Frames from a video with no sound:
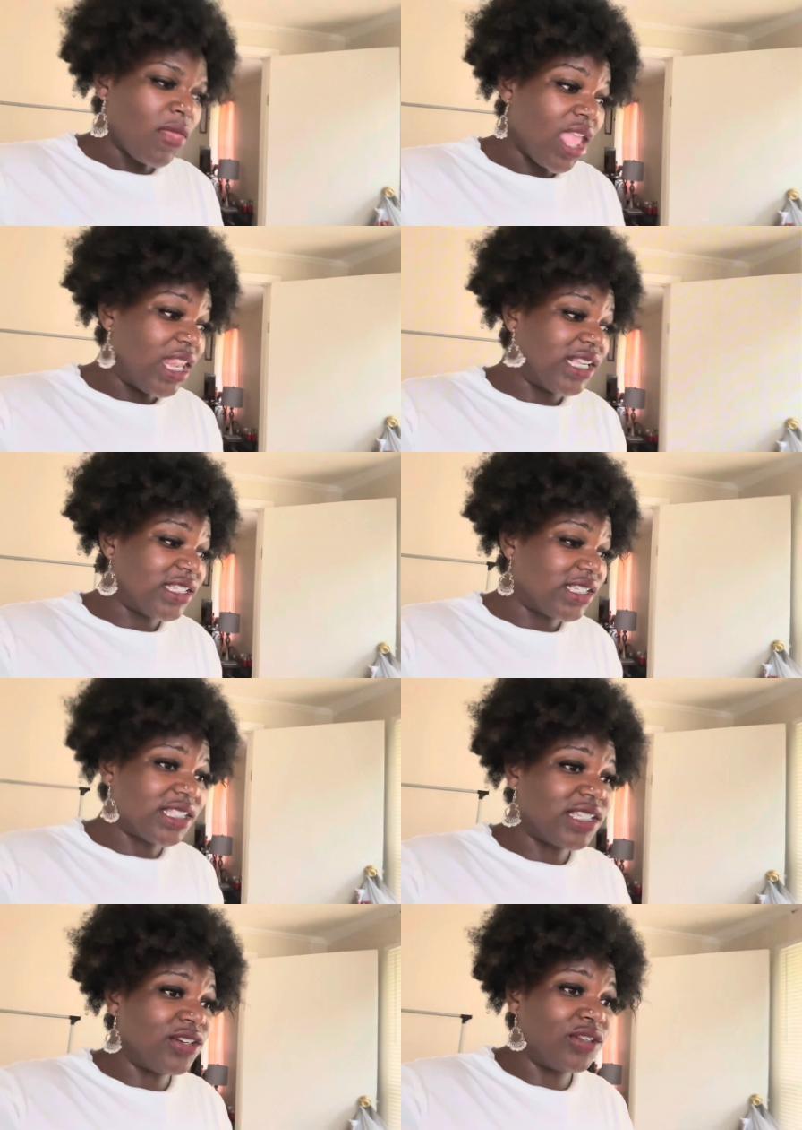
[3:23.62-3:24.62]
and this is
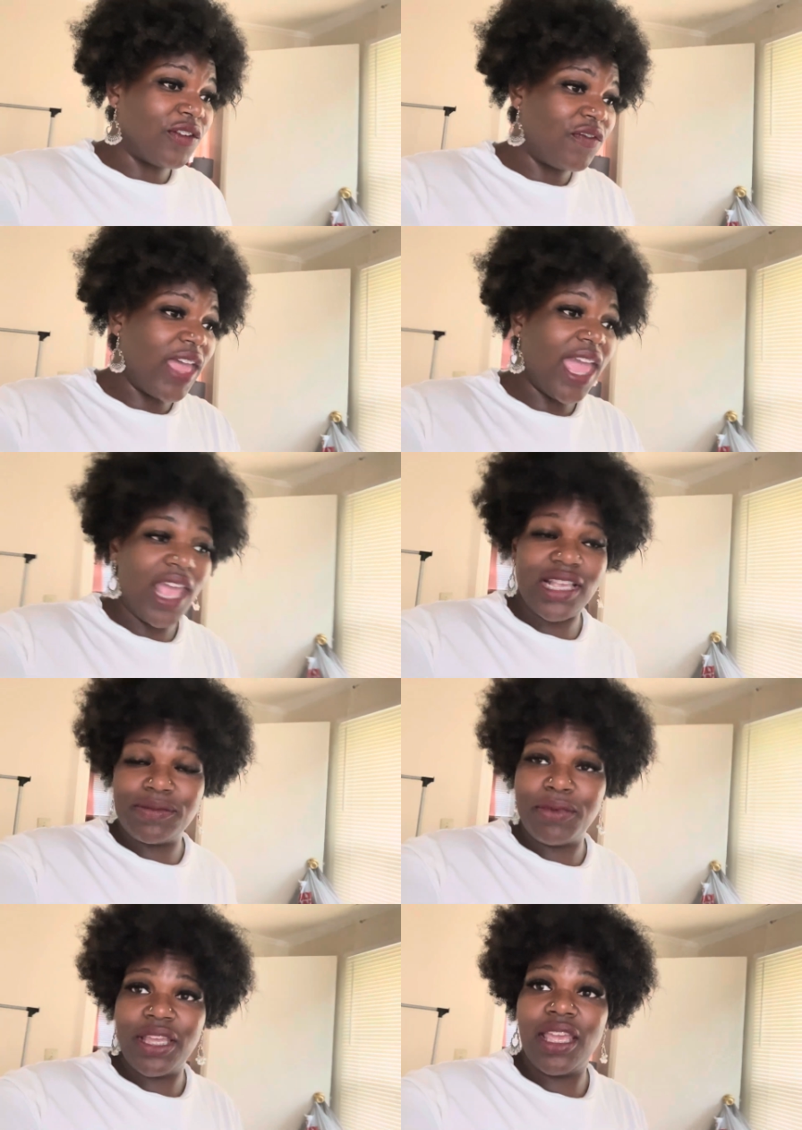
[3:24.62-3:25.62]
still the fast,
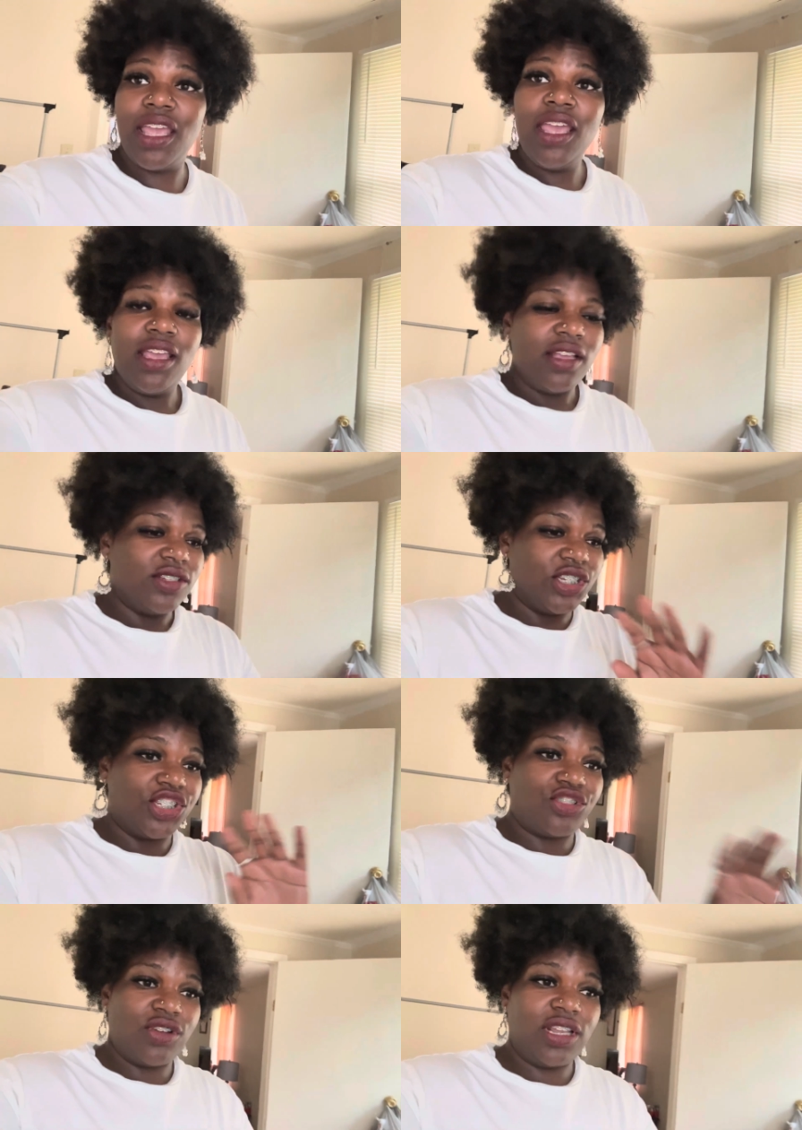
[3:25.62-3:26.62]
but just
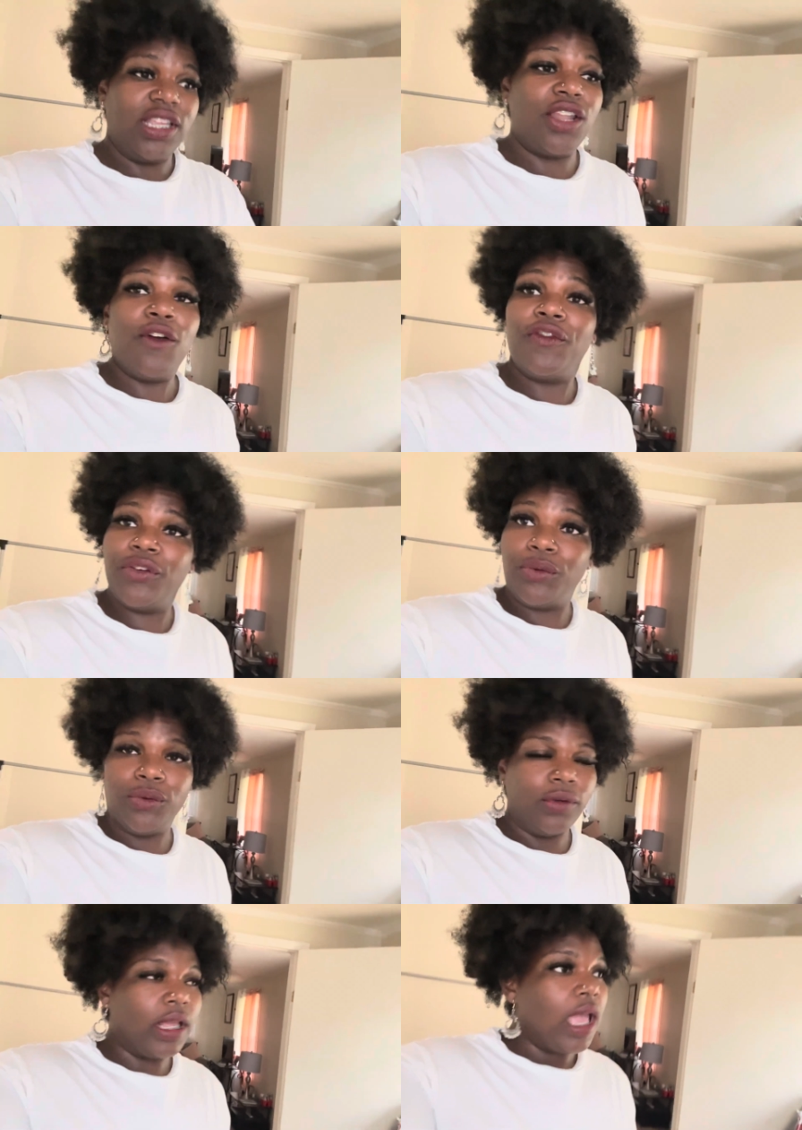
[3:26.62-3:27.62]
strictly no food.